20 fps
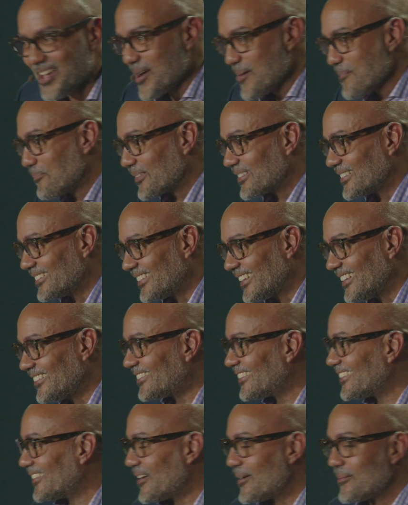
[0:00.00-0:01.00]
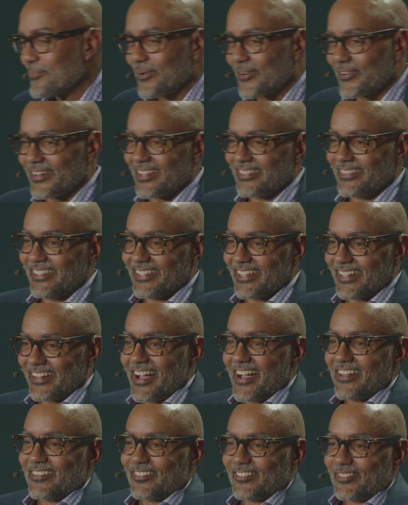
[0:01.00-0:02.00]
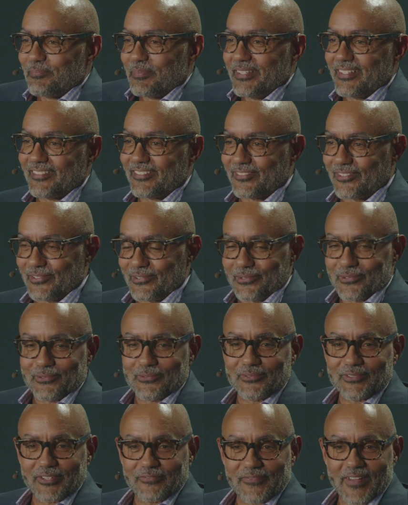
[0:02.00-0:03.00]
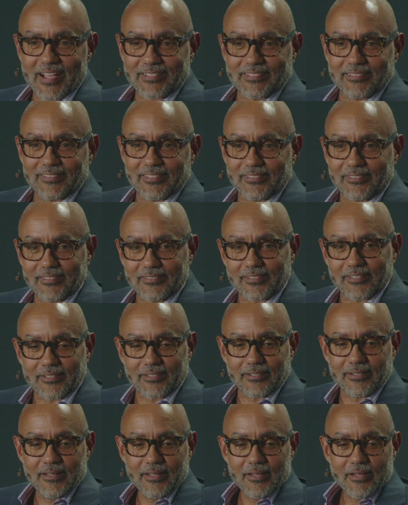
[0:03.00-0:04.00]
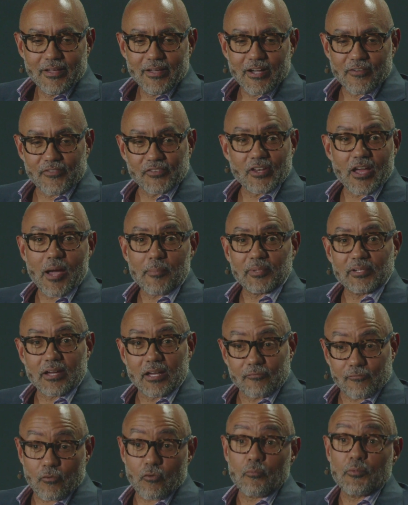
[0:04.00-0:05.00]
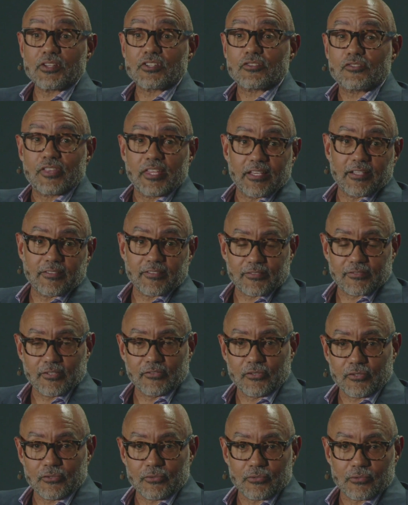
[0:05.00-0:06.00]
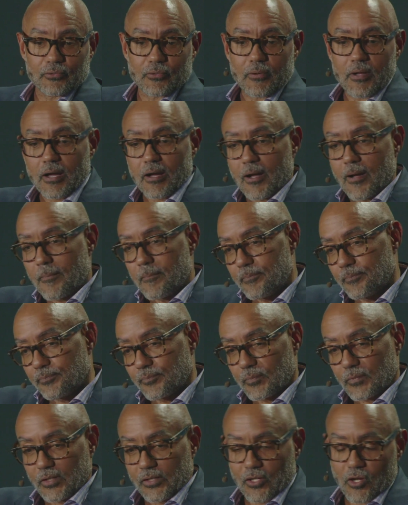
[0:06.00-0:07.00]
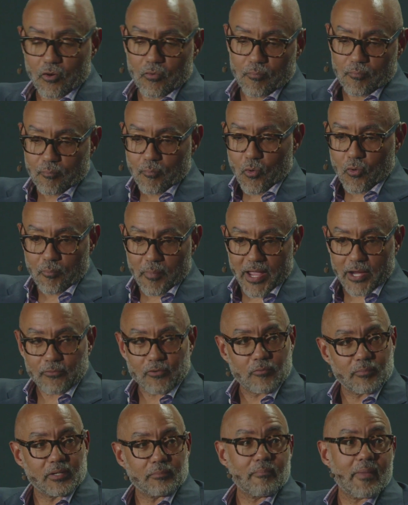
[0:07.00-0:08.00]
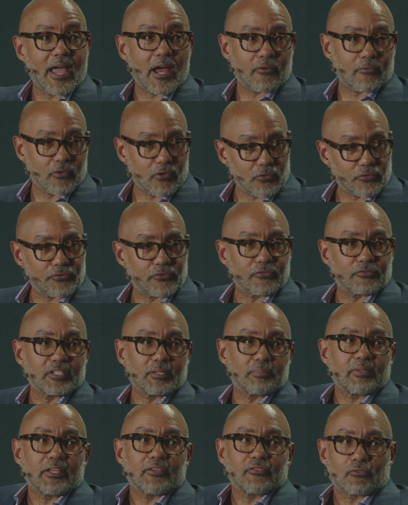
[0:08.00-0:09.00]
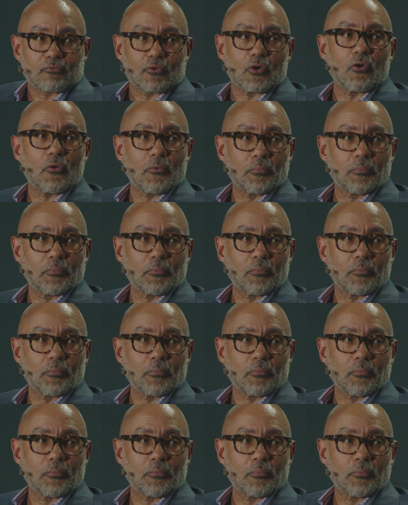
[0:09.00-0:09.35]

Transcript: But a decent number, and I think it kind of speaks to the fact that this is a phenomenon for which Things to Do, more micro but macro, certainly plays a role.